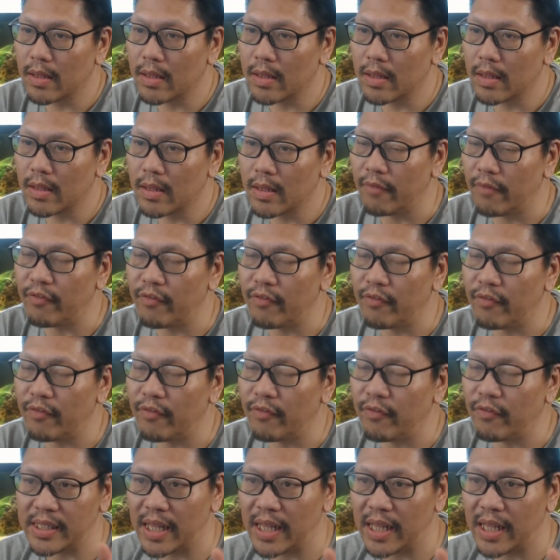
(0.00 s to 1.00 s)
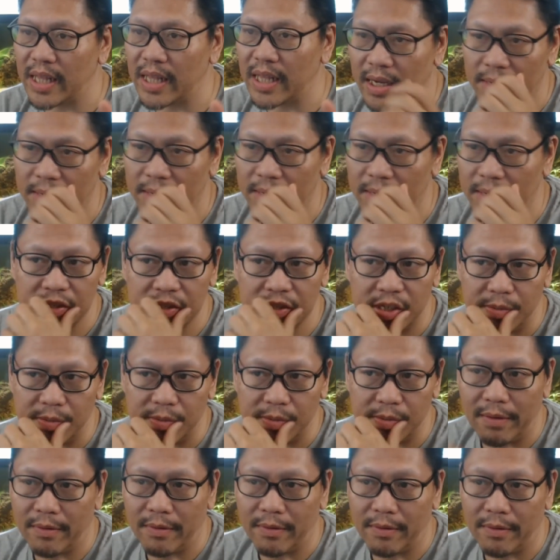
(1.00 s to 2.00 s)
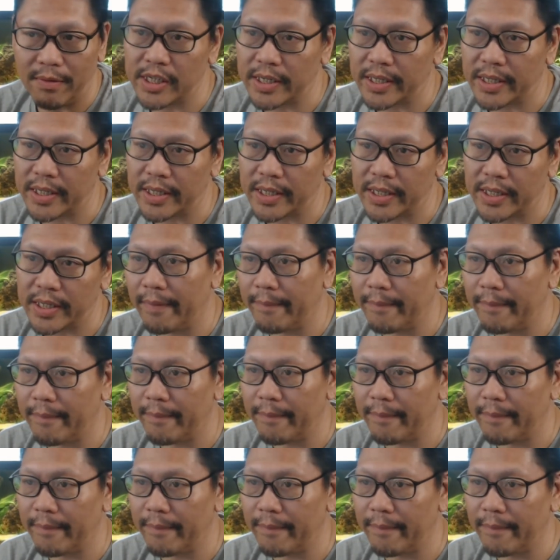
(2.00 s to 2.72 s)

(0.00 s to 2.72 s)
If you haven't seen that yet, Bridget, you might want to check that out.